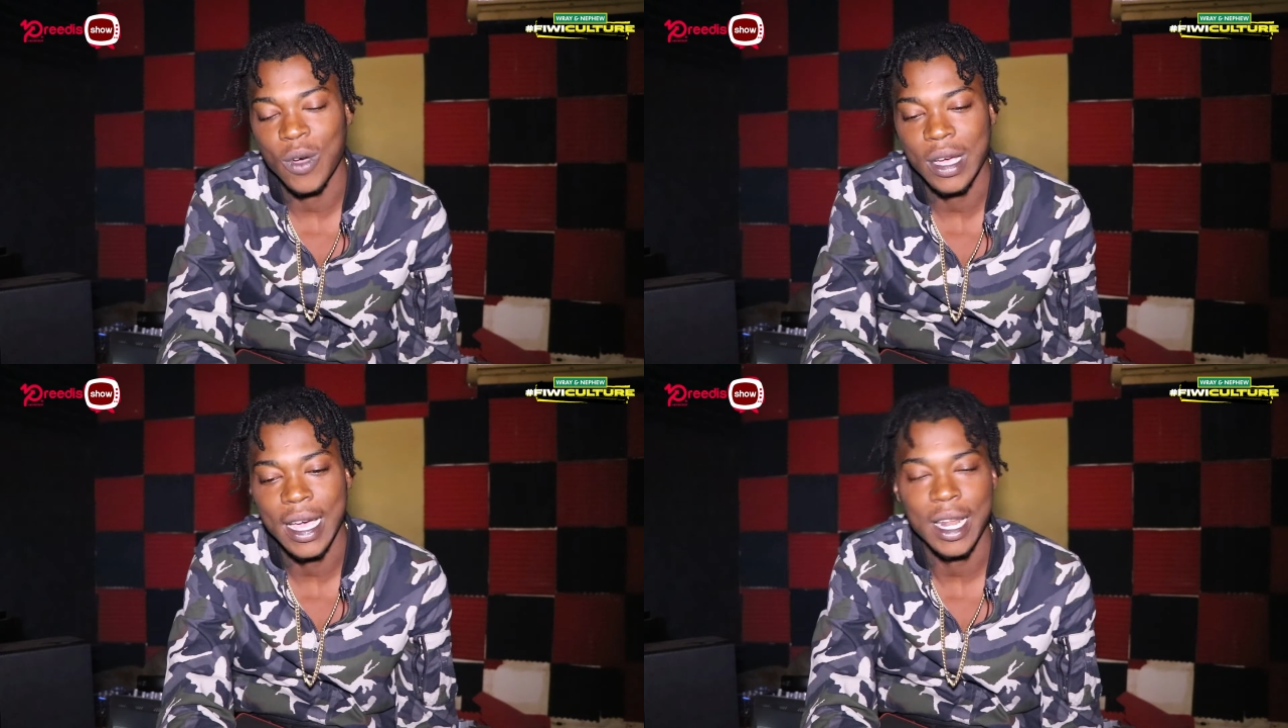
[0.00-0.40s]

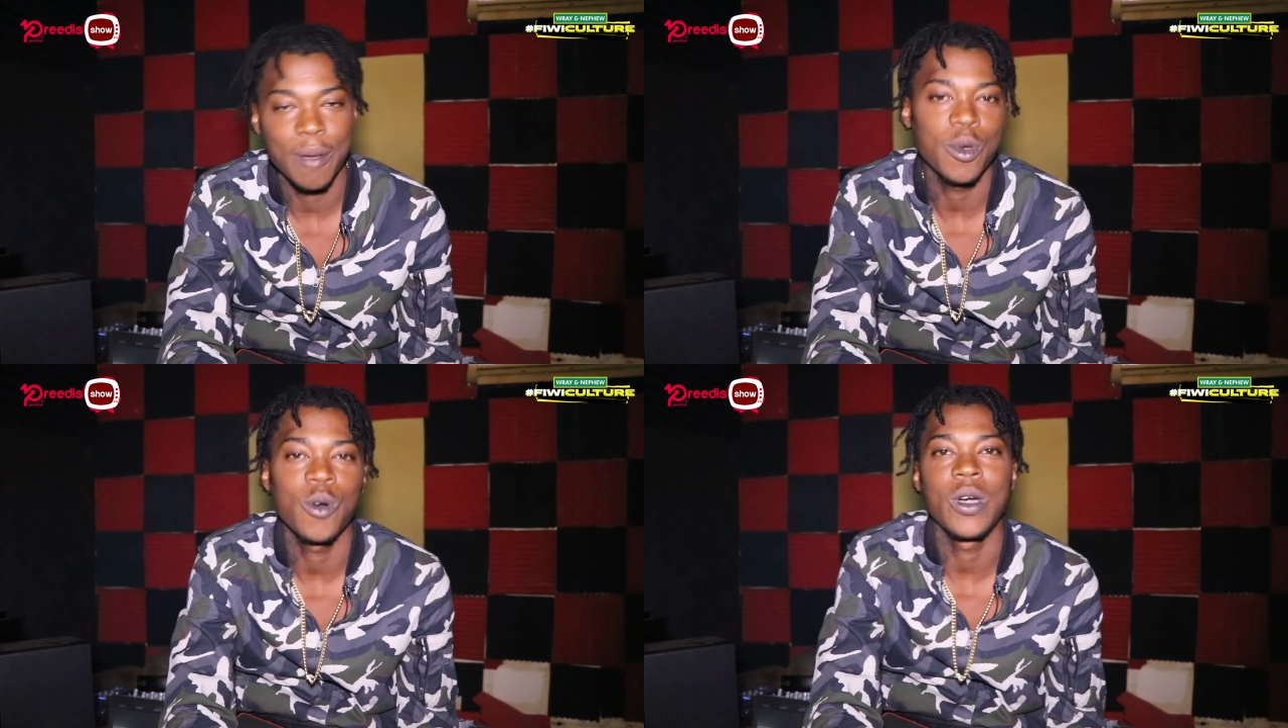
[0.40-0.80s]
one kind
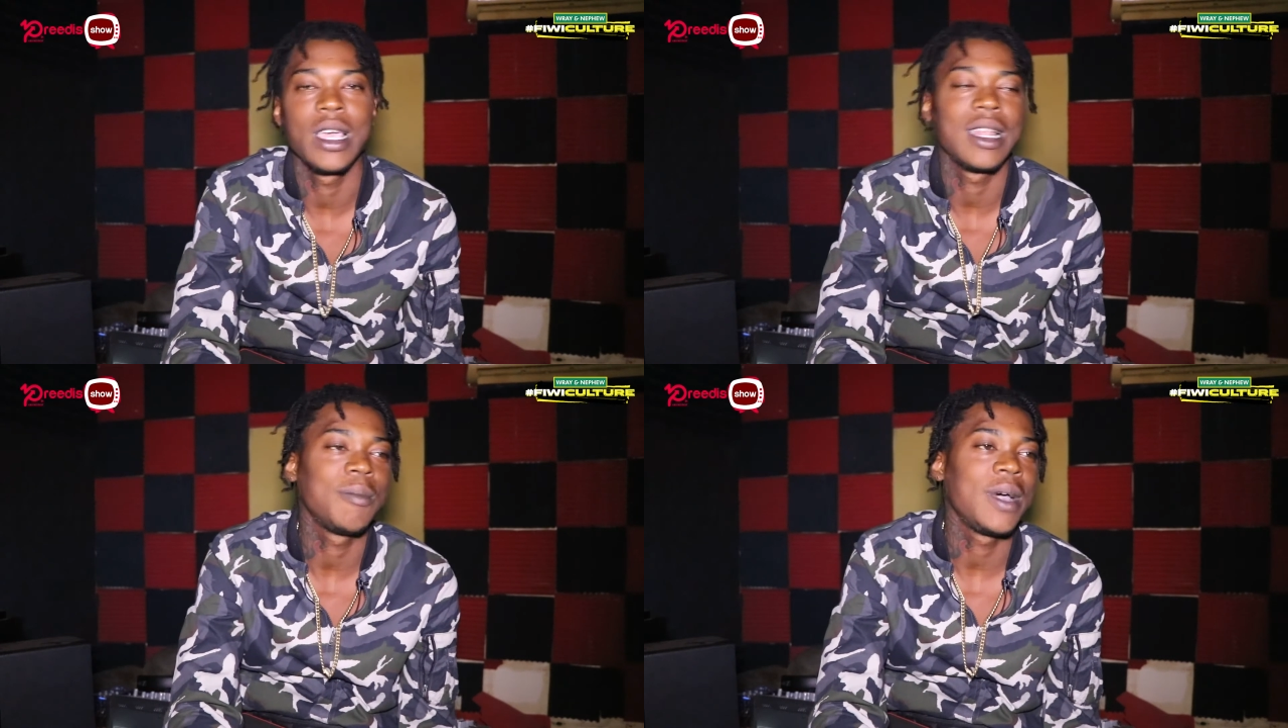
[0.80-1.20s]
of power
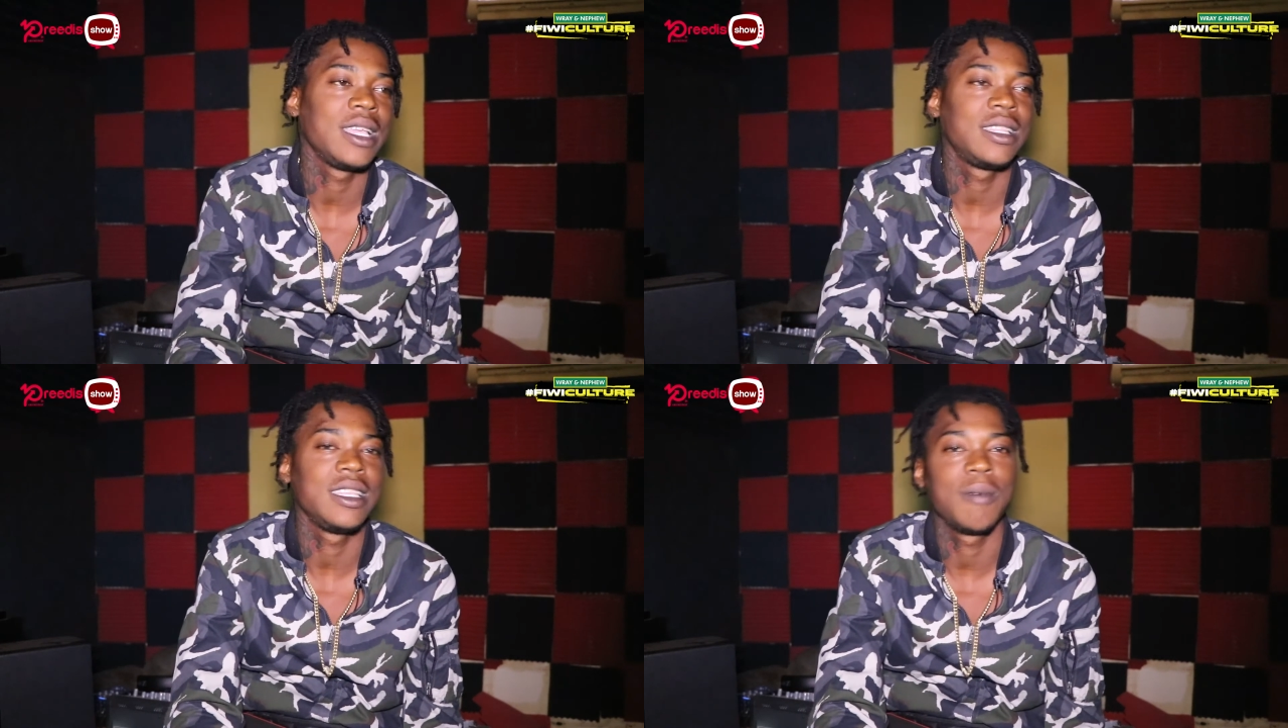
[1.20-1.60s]
in
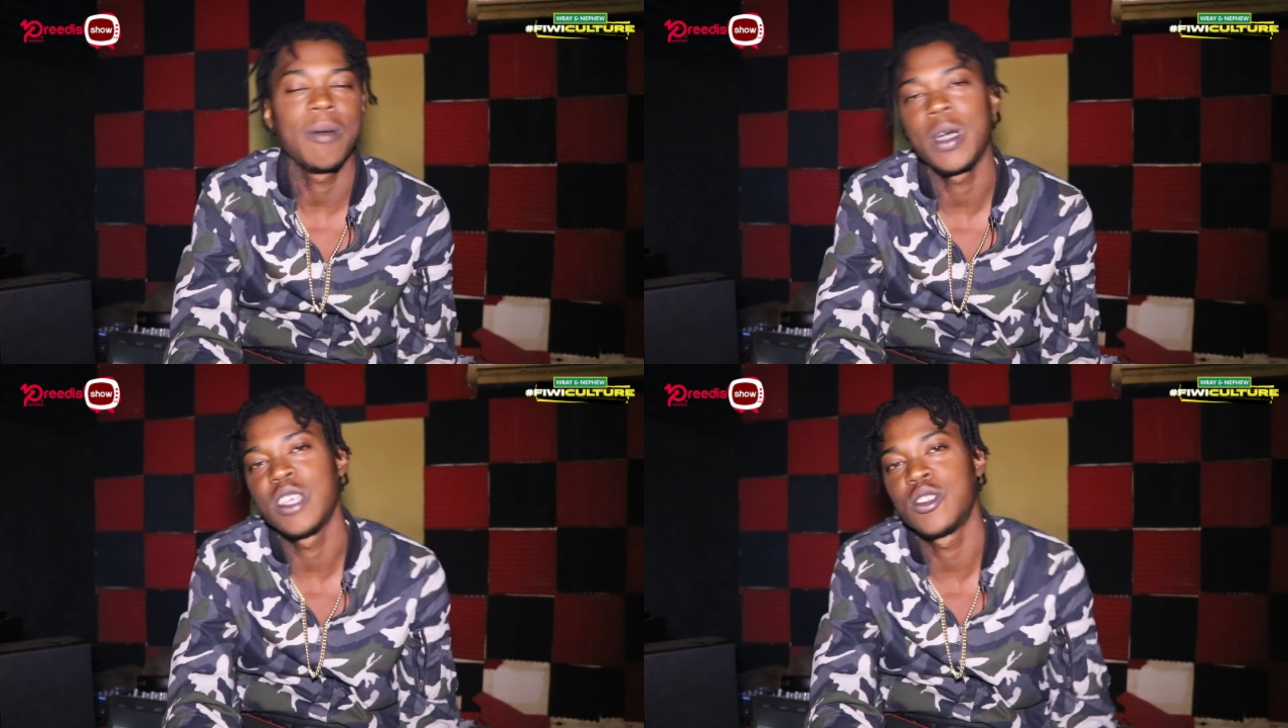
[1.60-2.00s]
my team
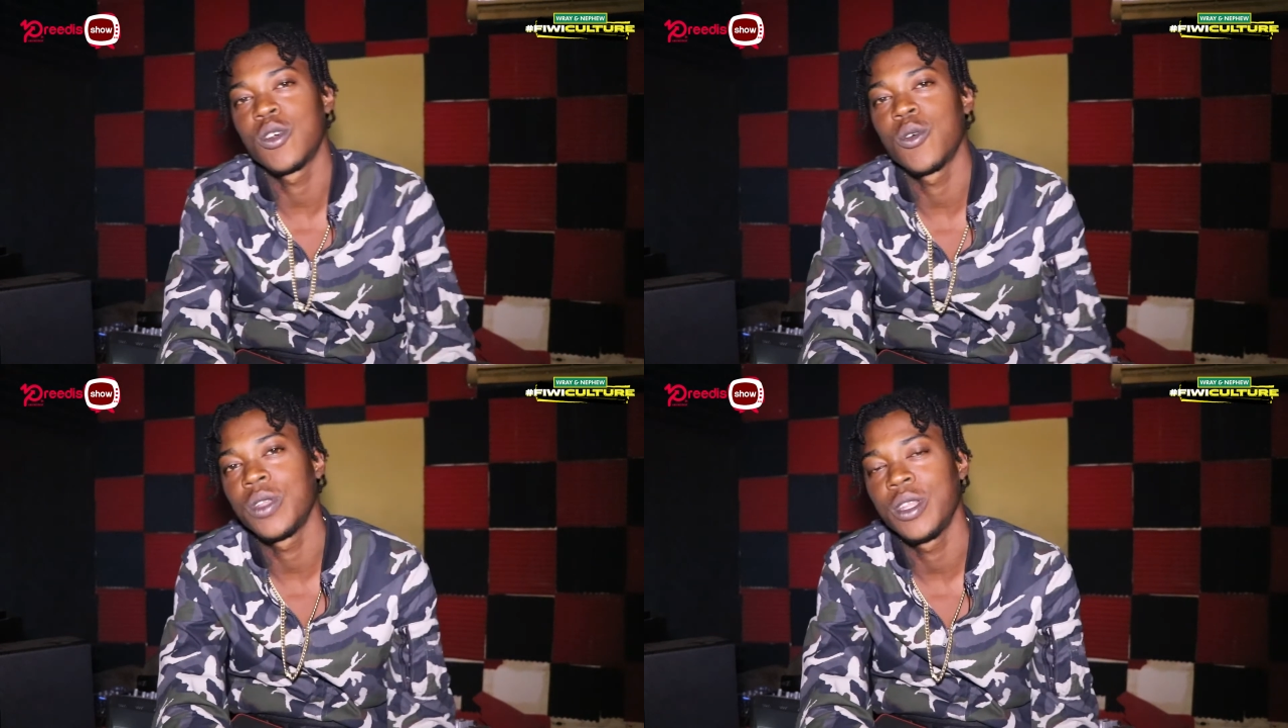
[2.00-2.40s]
and my
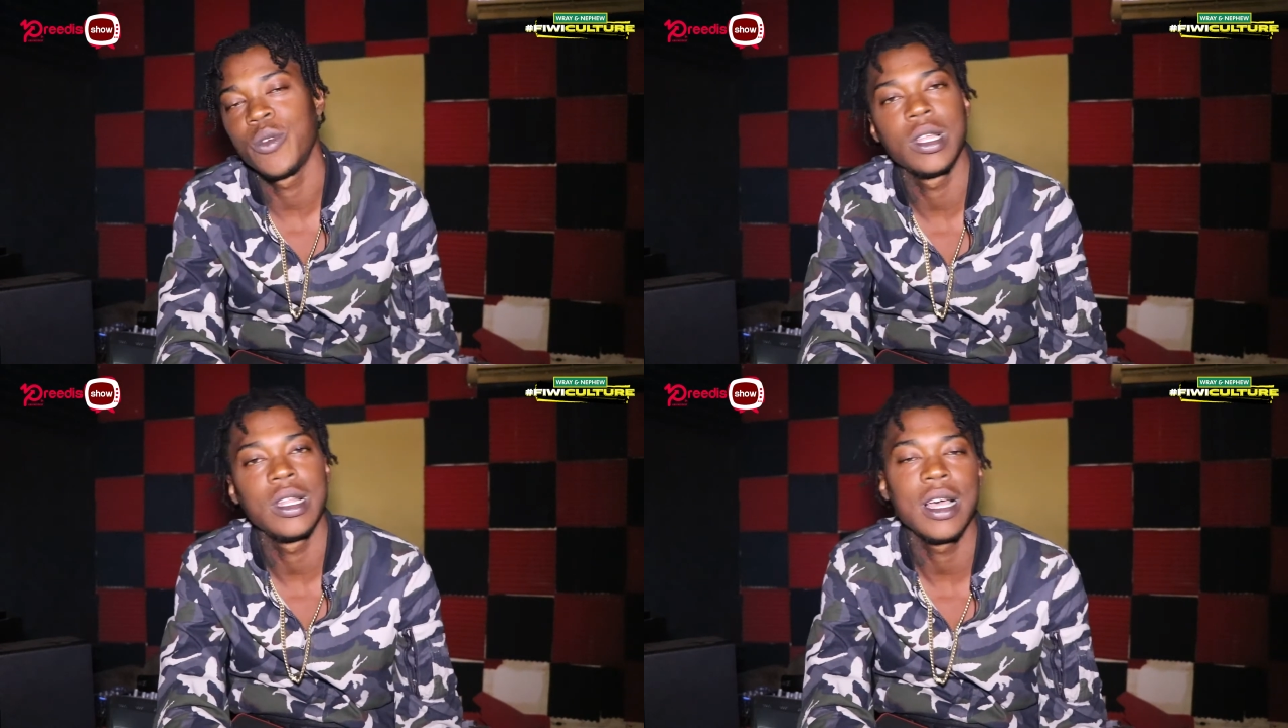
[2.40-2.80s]
surrounding
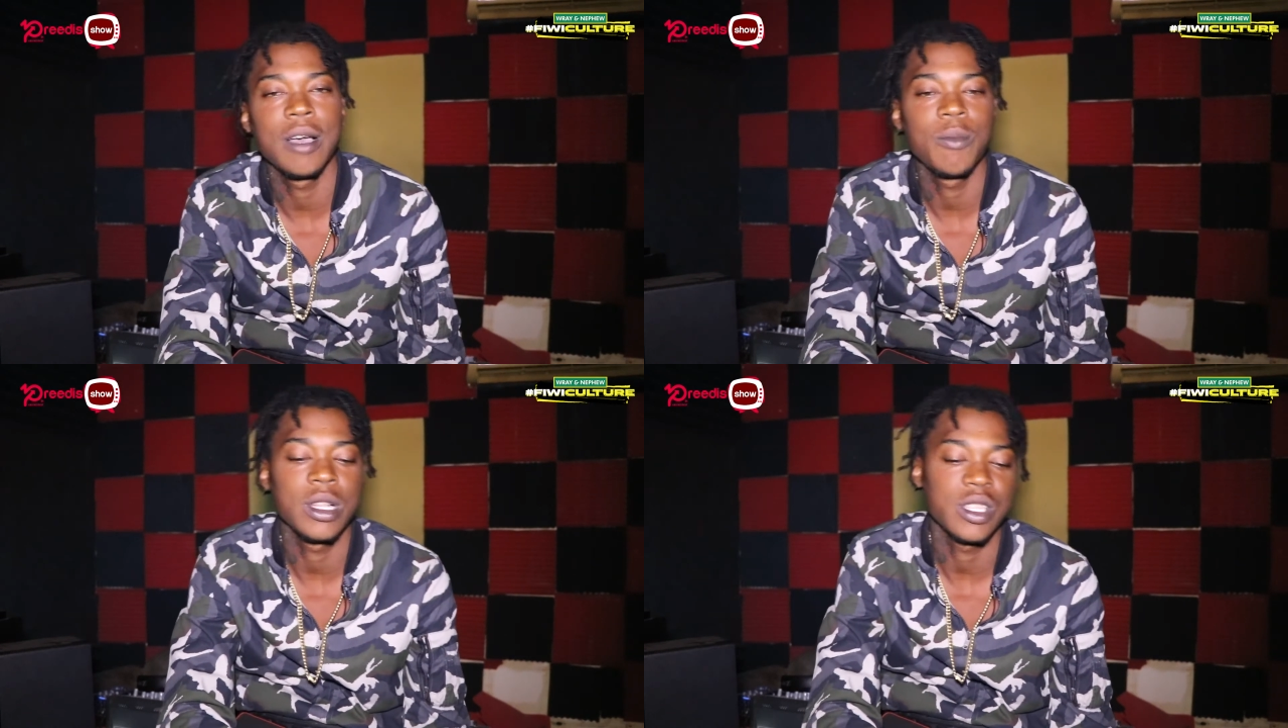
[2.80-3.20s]
when I
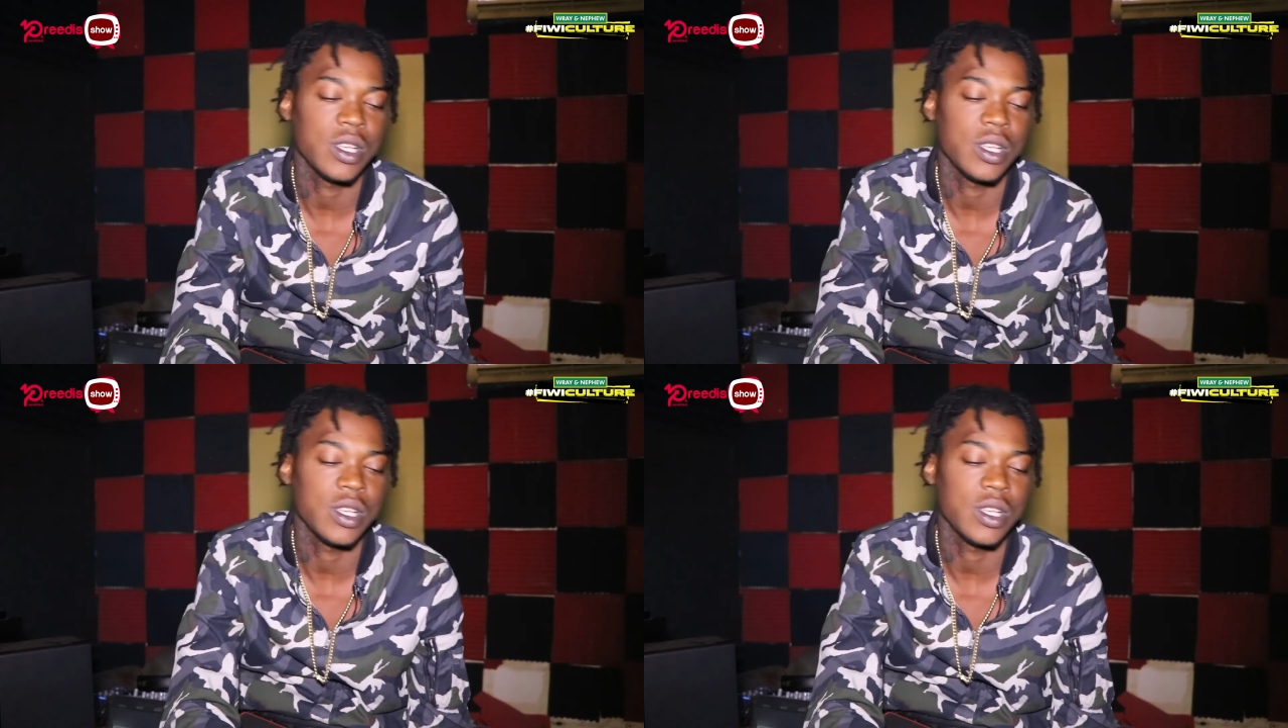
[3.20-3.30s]
normal.